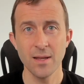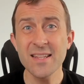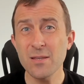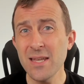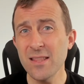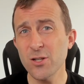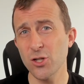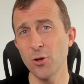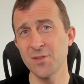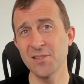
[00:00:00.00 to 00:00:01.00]
To me, this
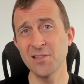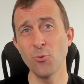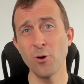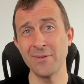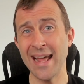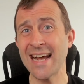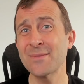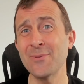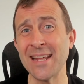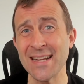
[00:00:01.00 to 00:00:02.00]
shows this is more of an
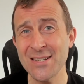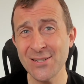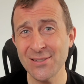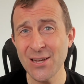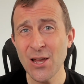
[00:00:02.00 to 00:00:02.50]
explanation